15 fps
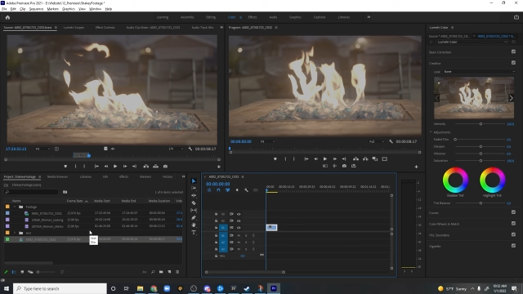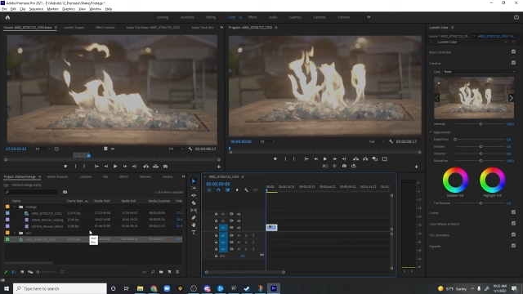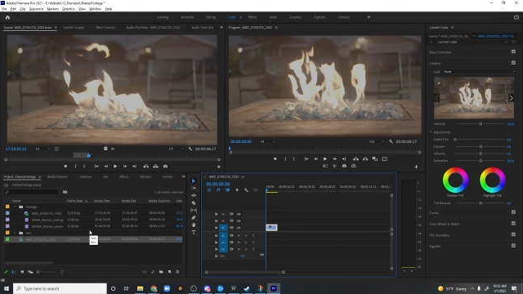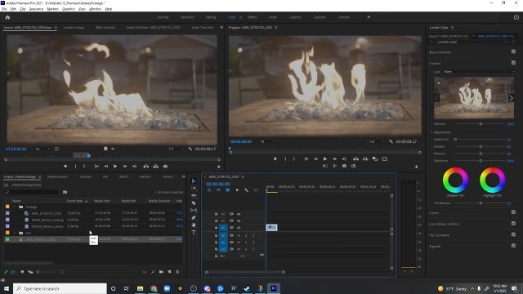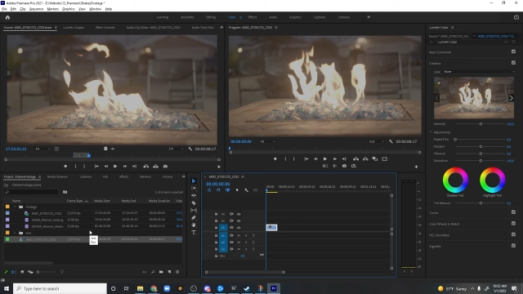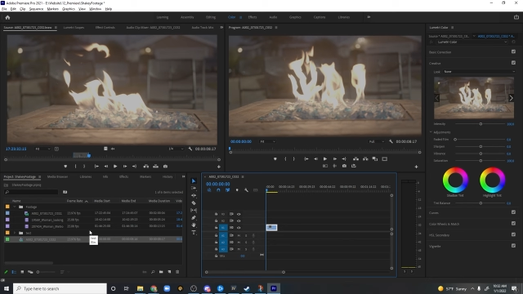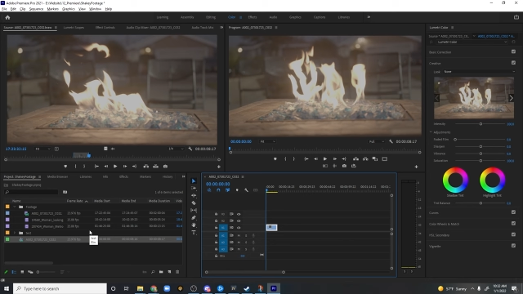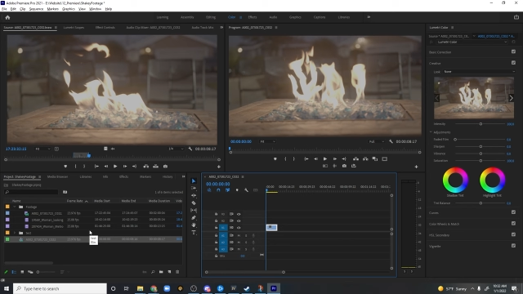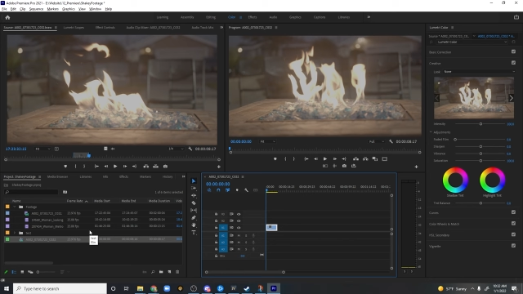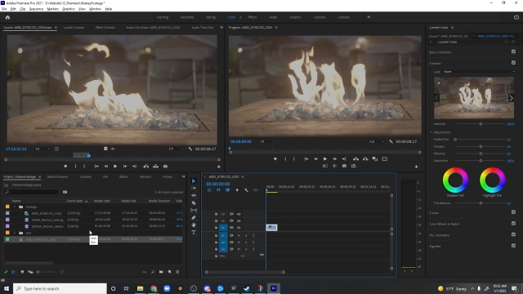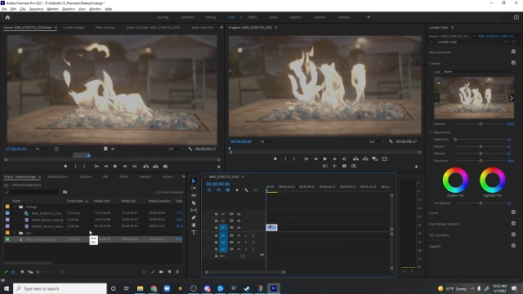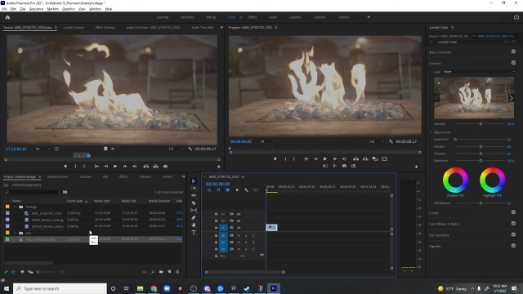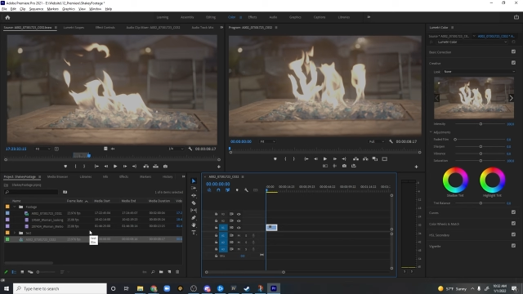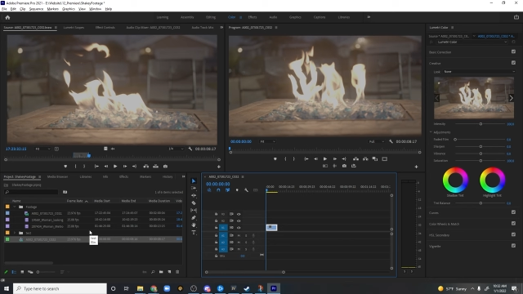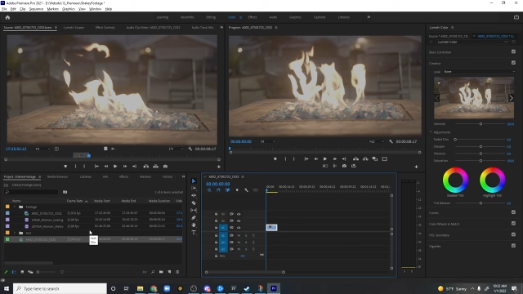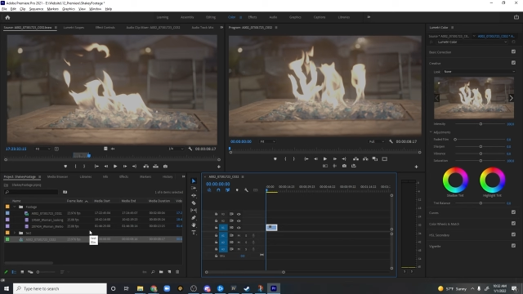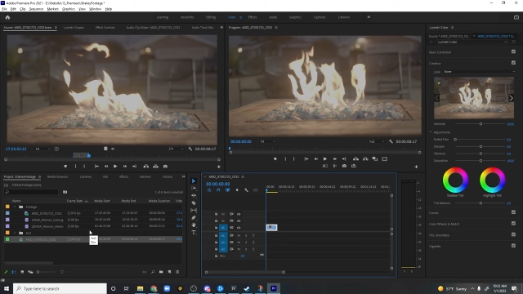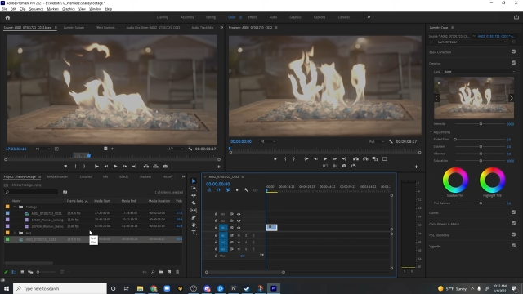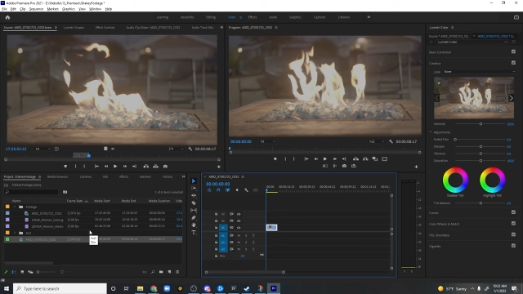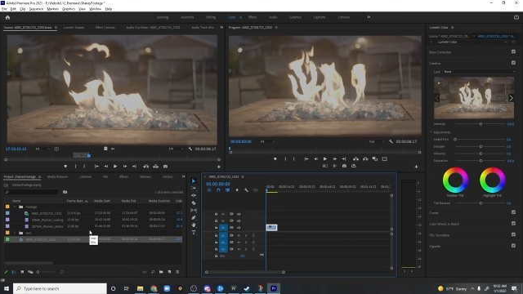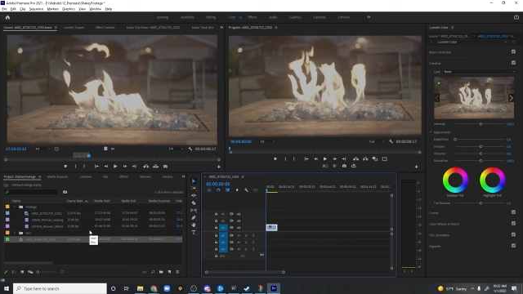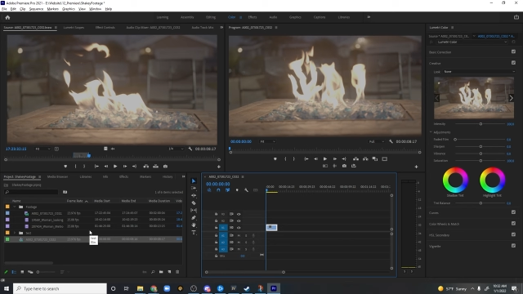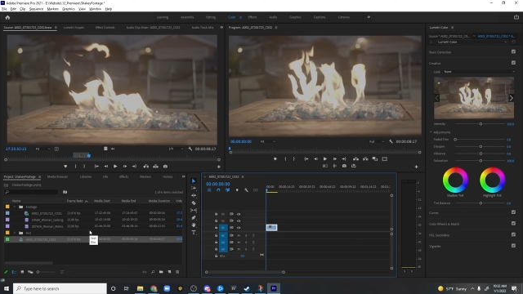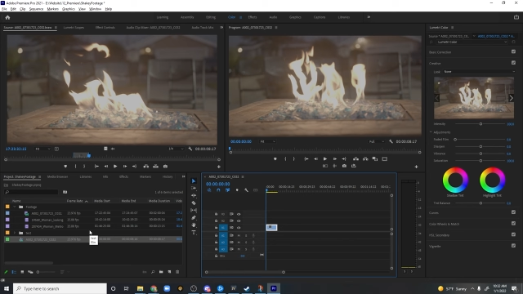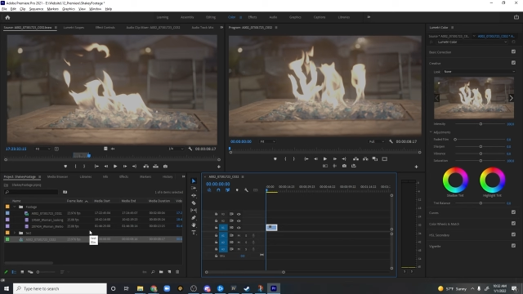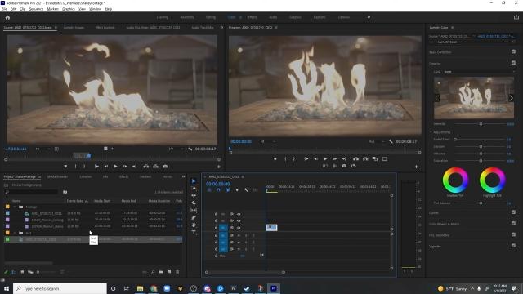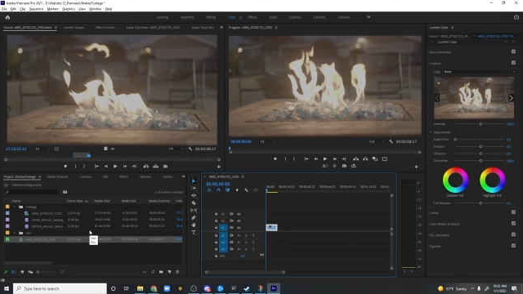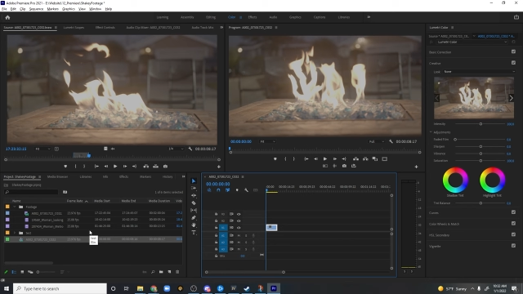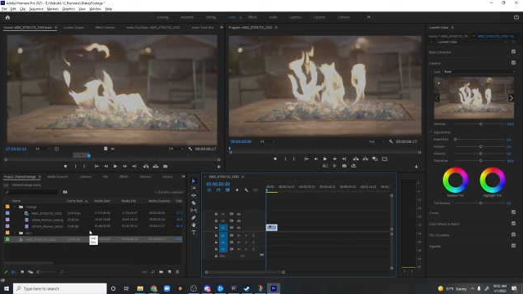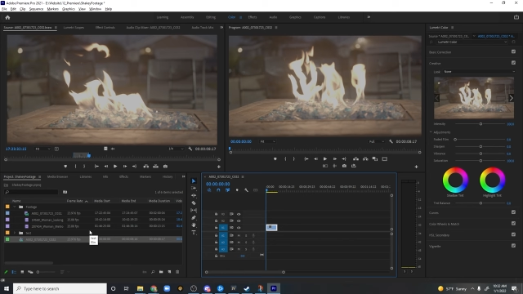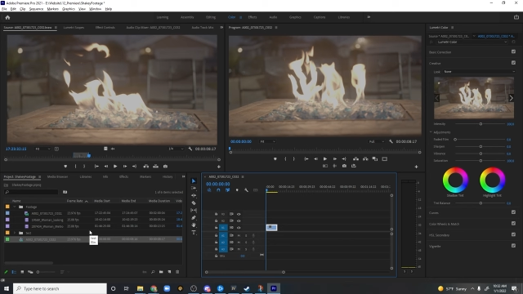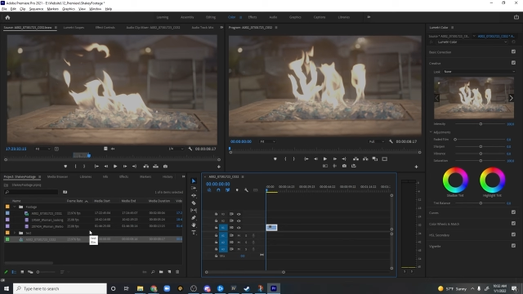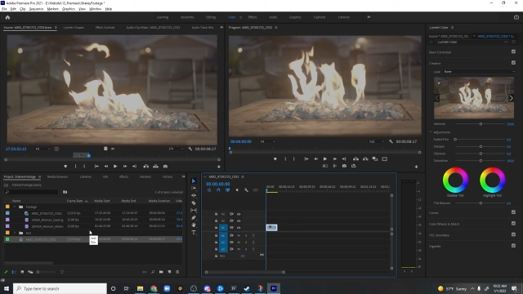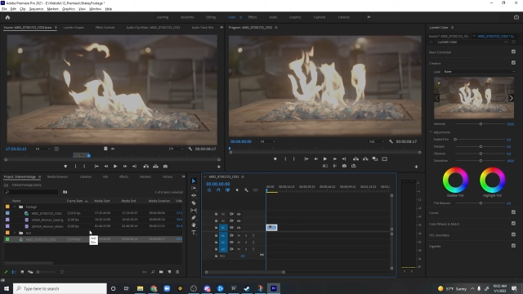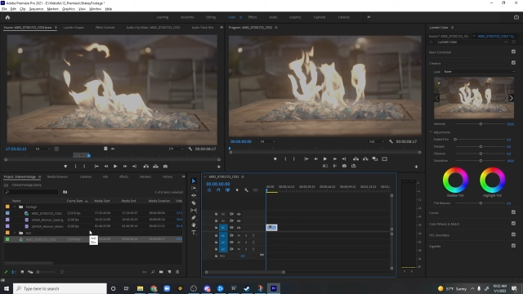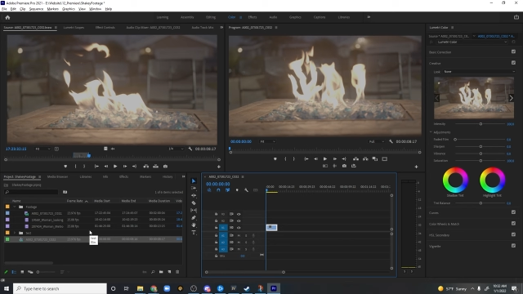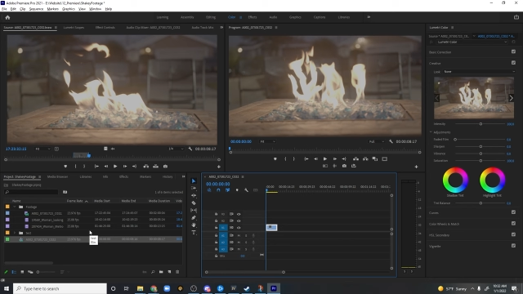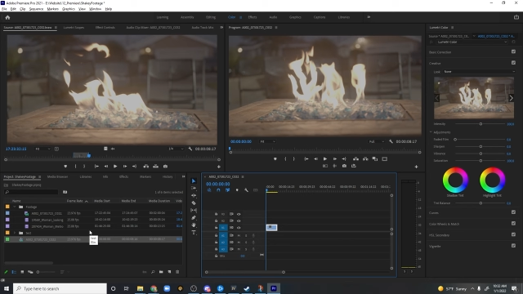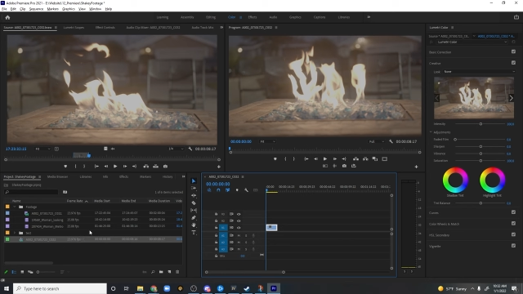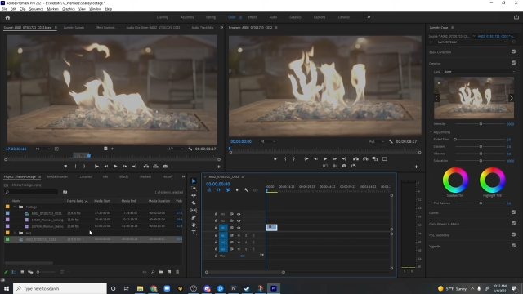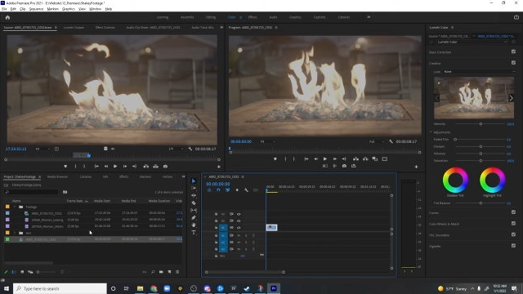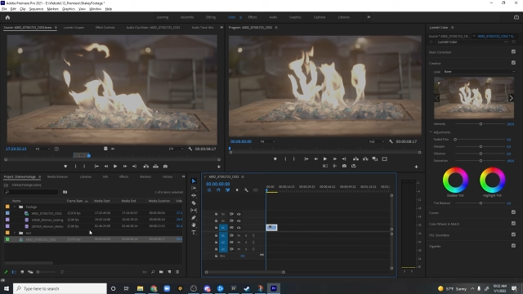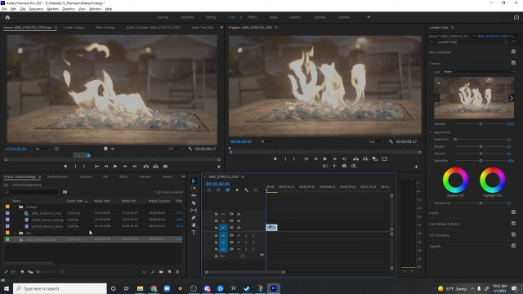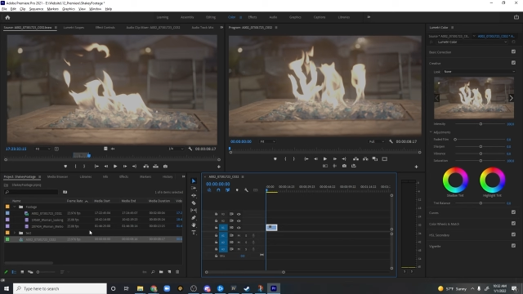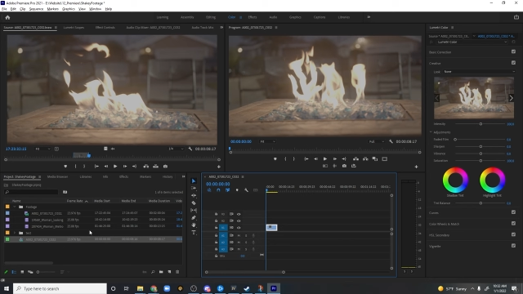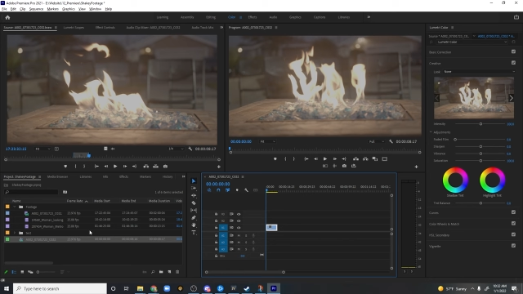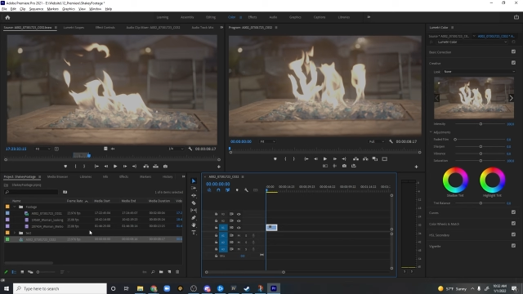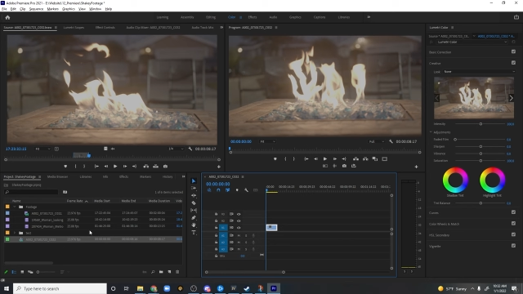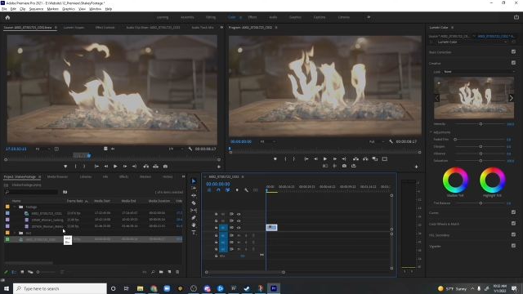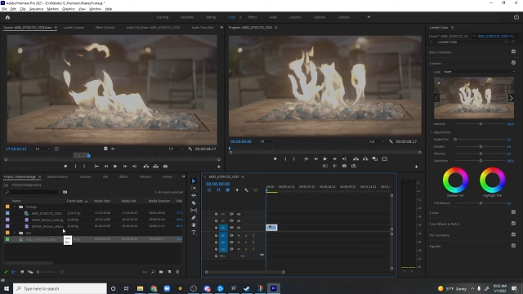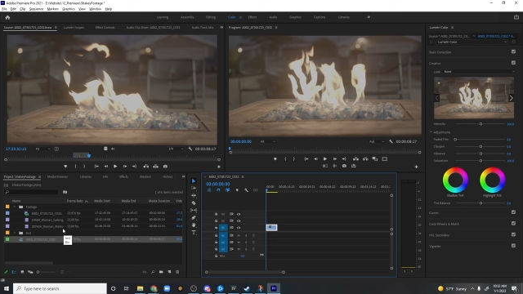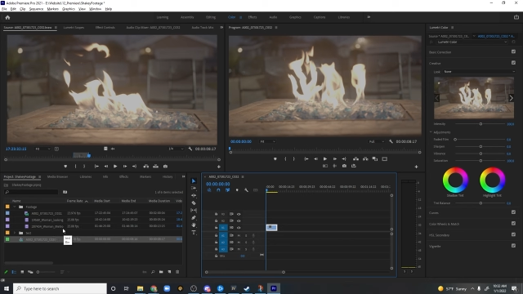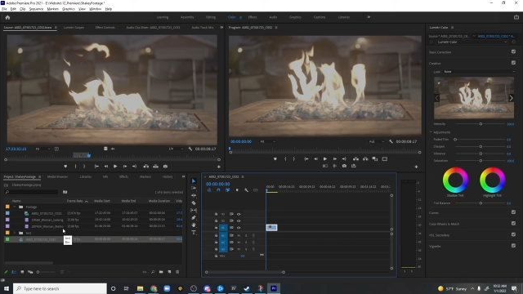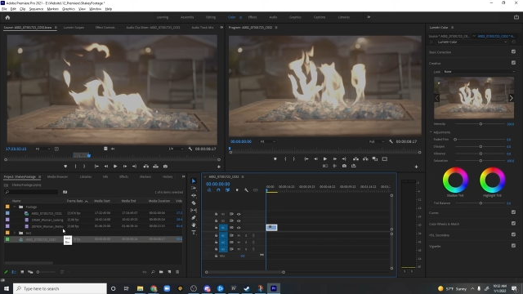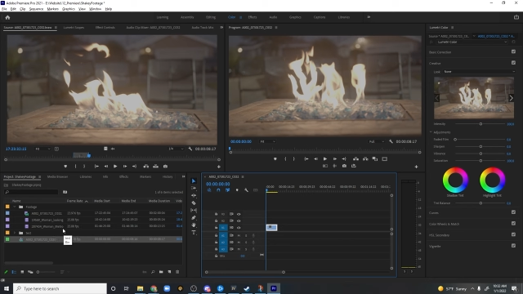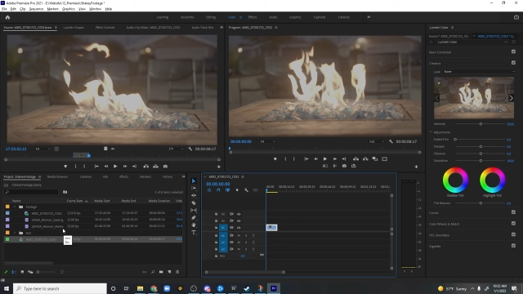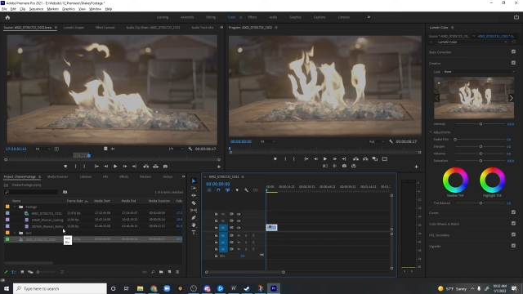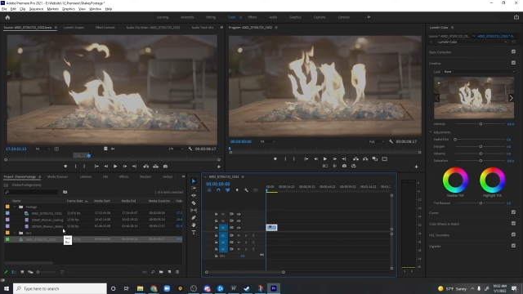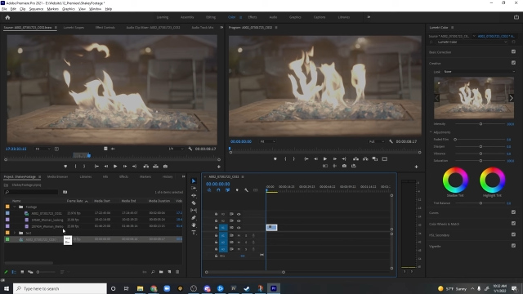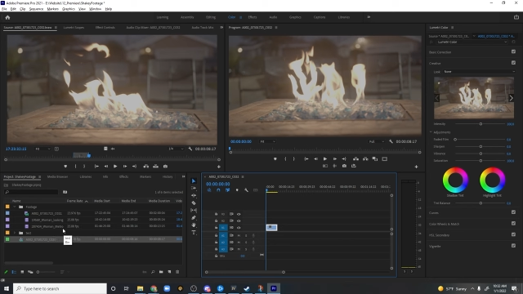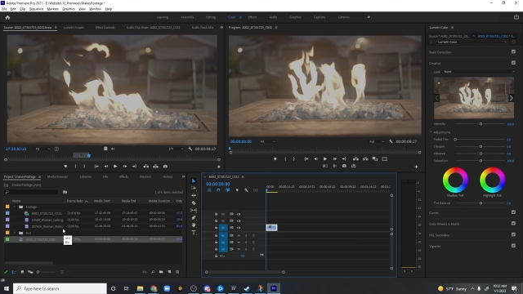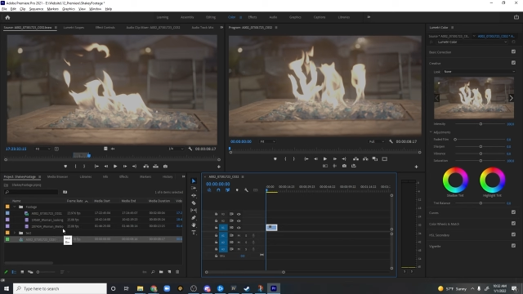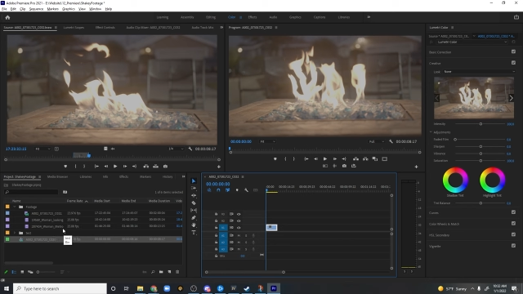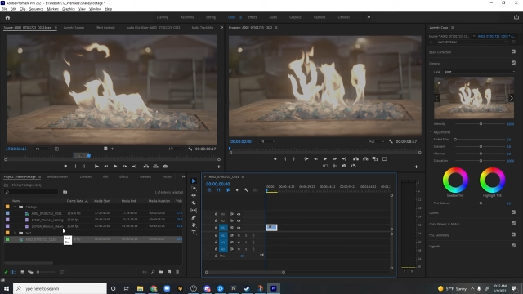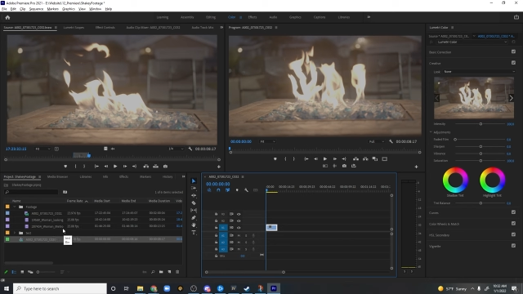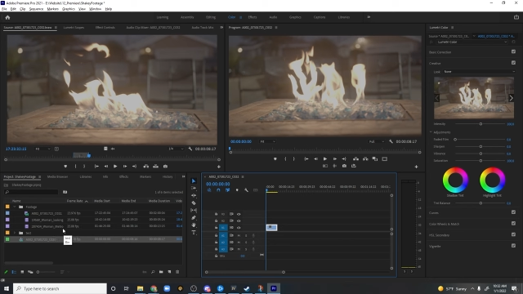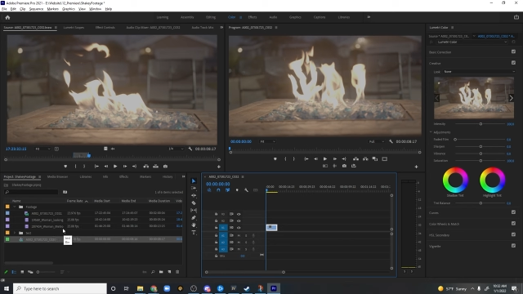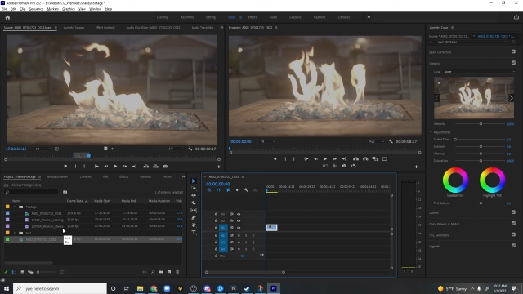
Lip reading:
[unreadable: no face in view]